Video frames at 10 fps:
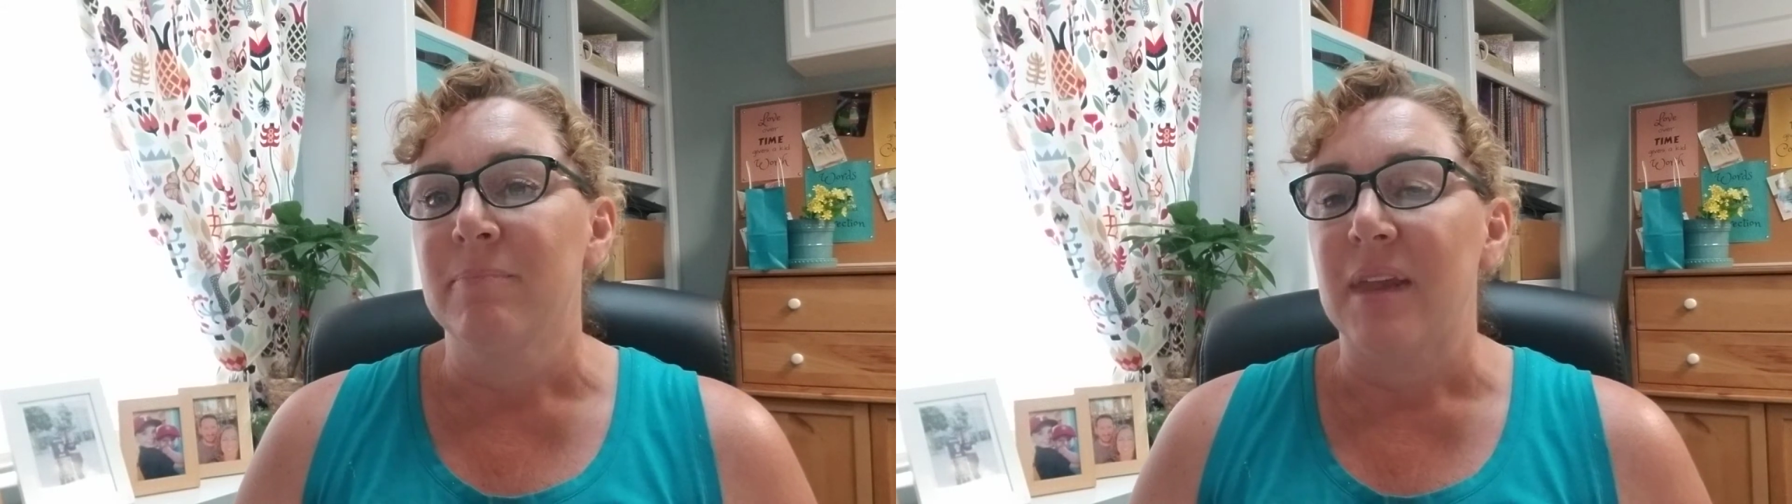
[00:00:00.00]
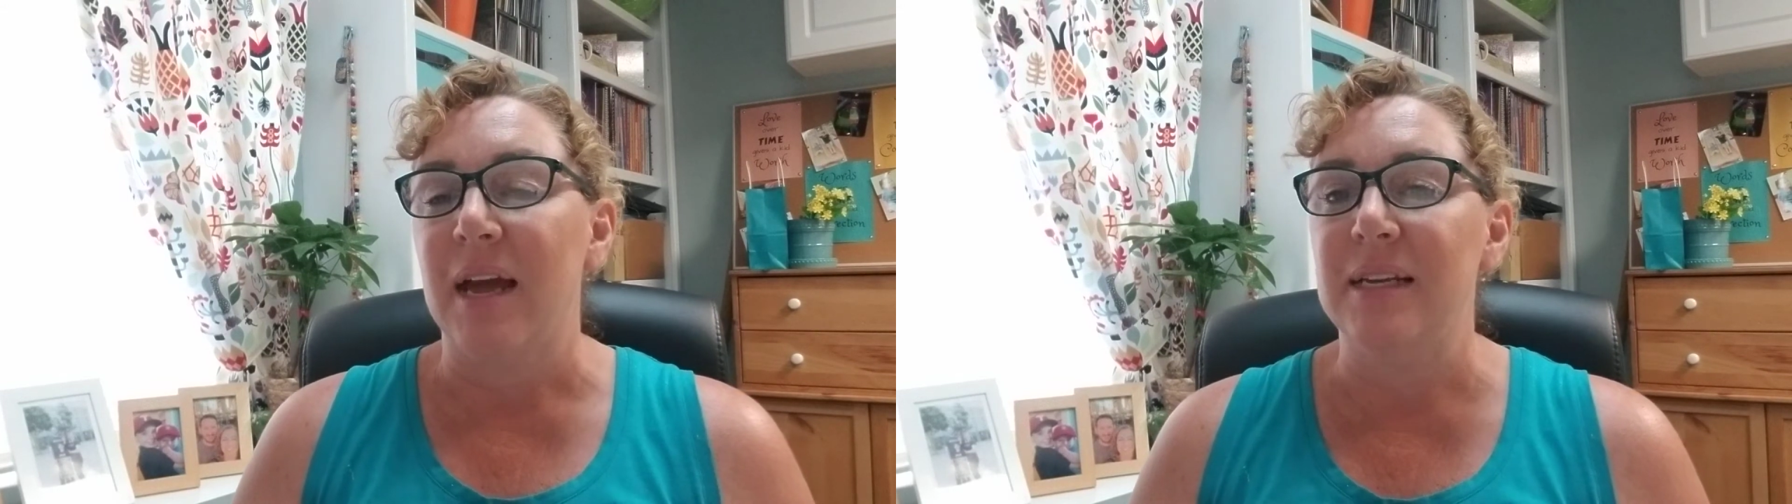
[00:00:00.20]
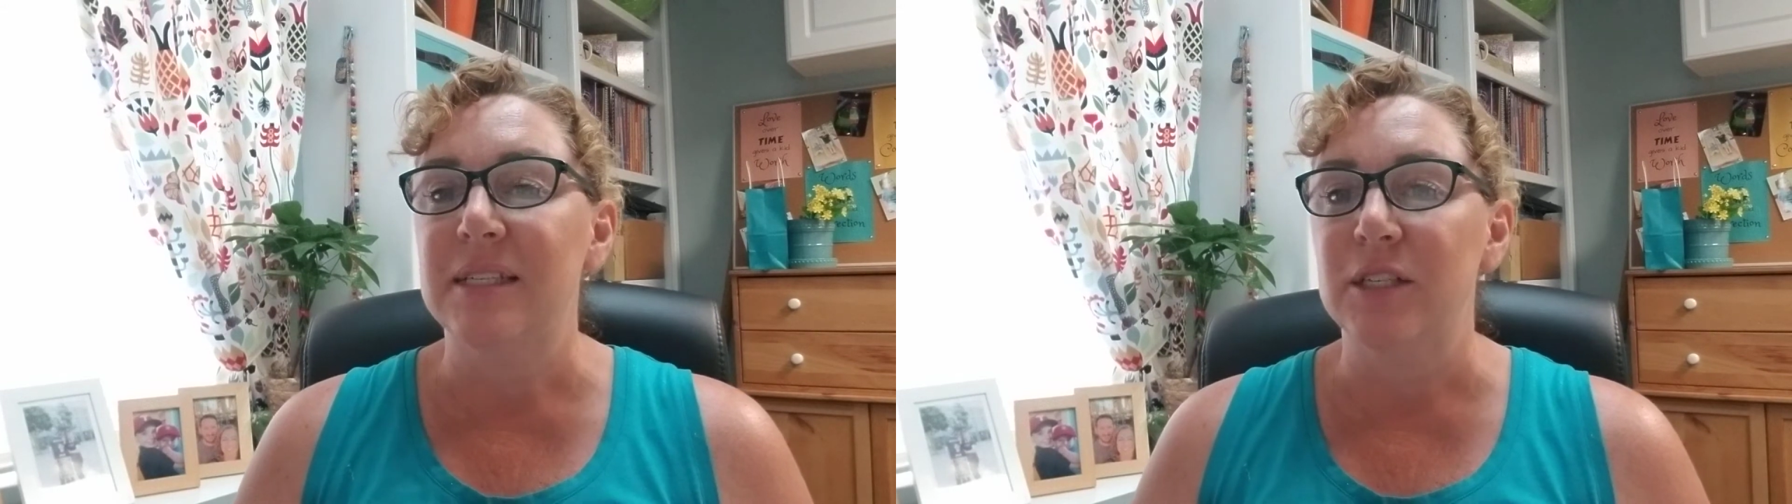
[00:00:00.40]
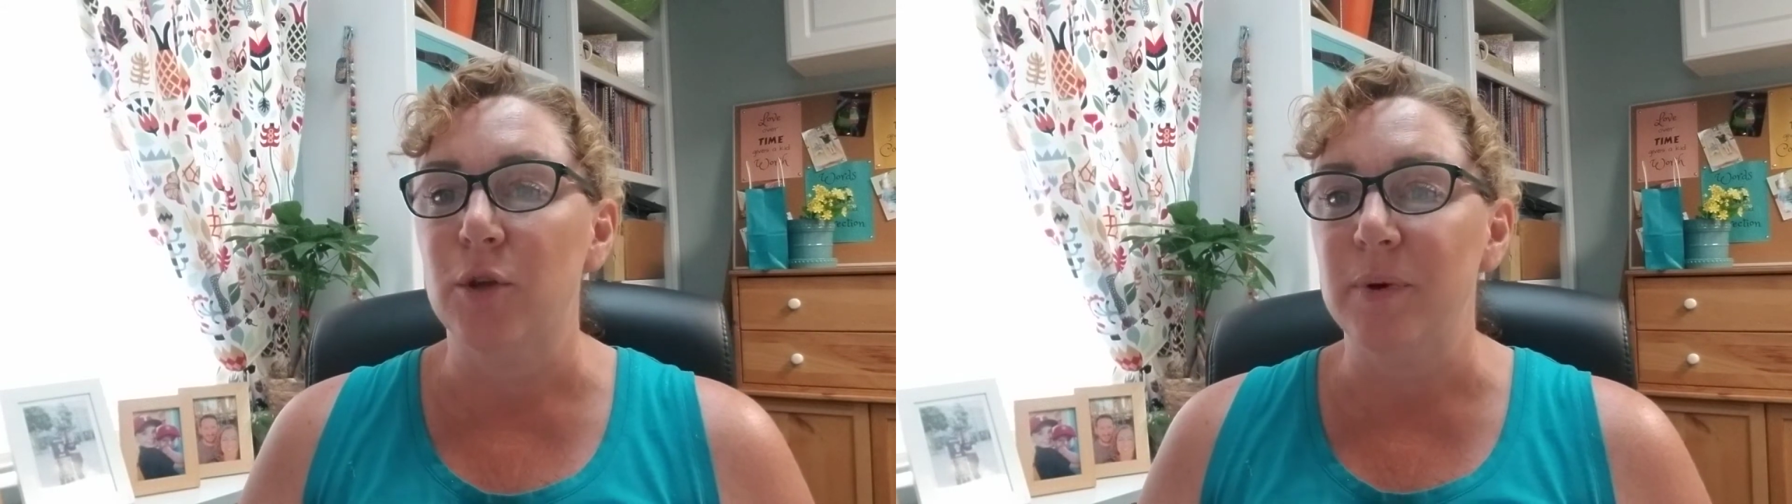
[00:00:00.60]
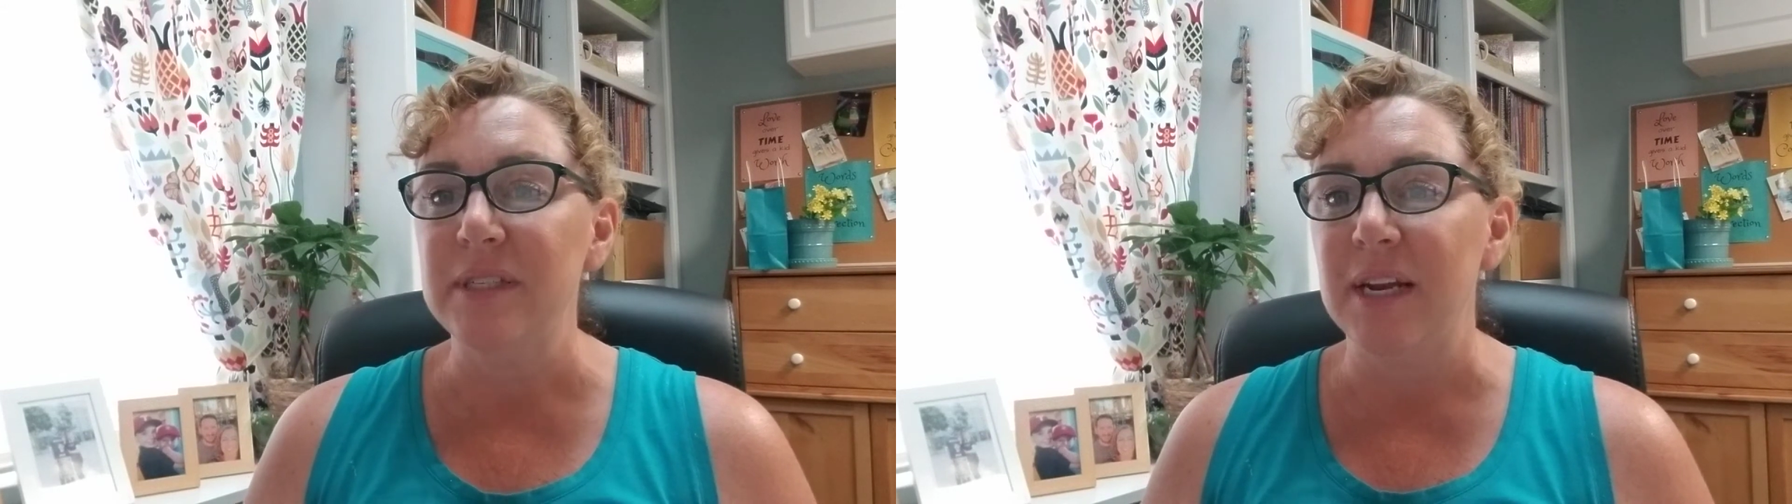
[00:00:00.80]
And he says,
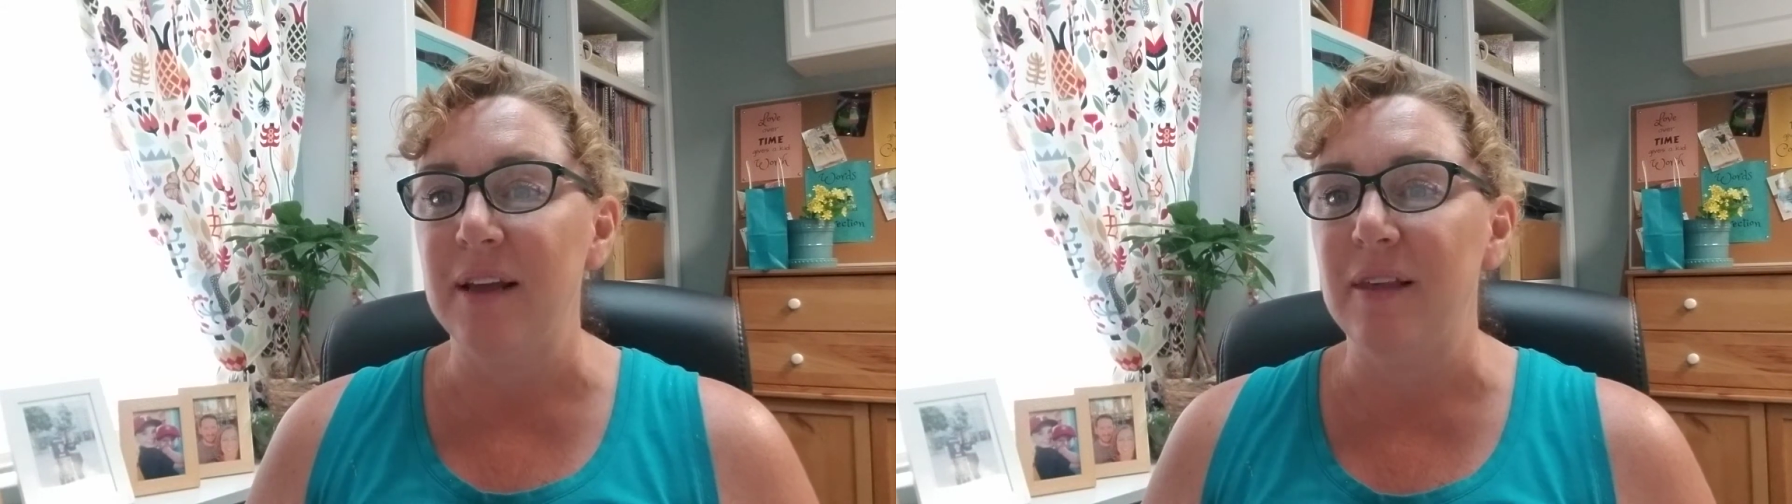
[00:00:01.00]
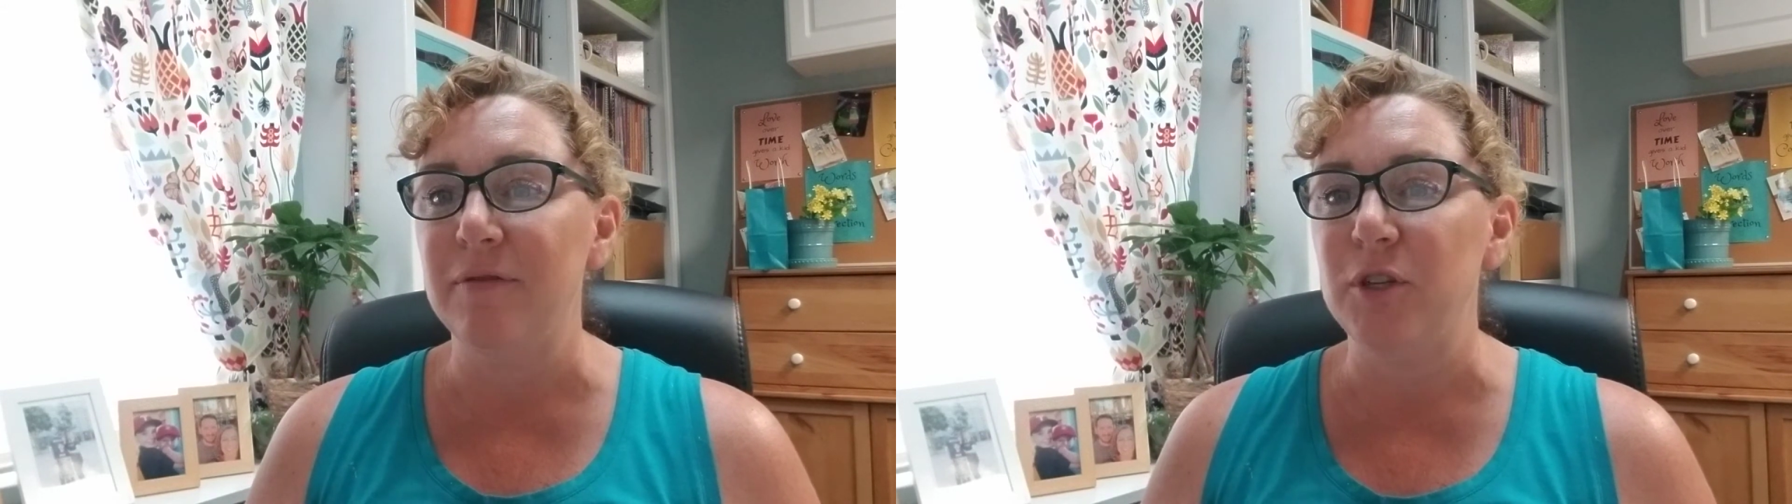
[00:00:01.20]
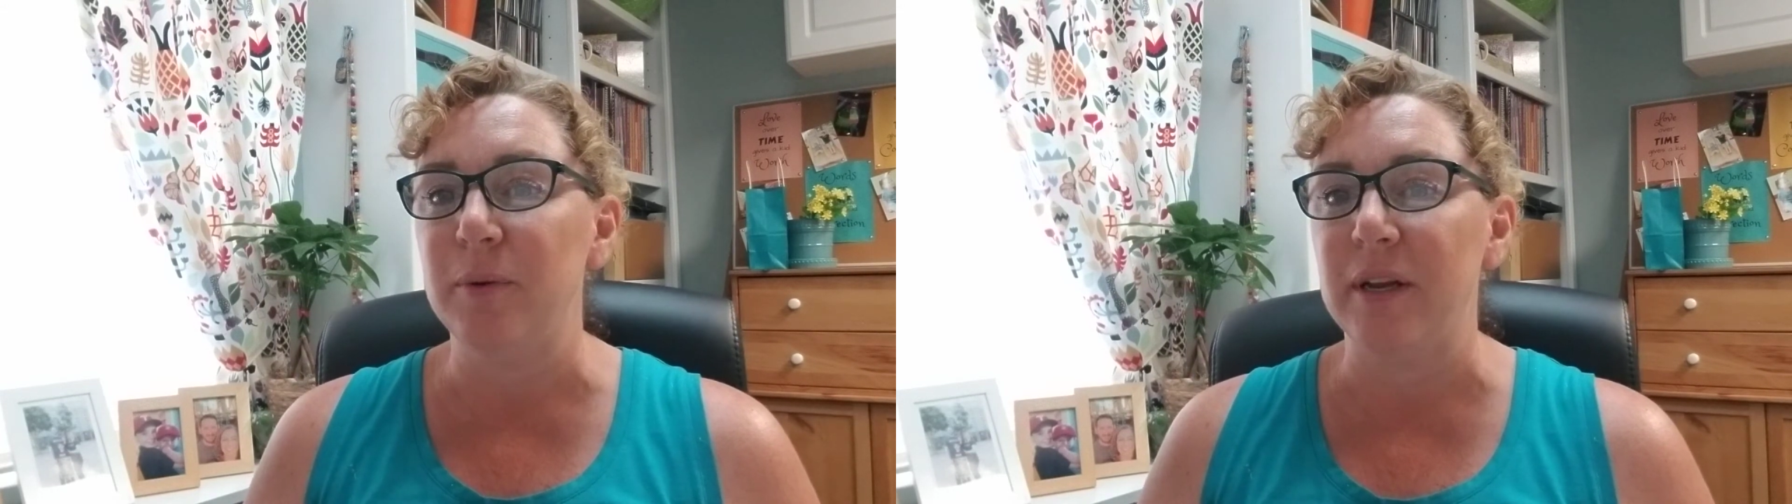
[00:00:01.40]
the reason I left you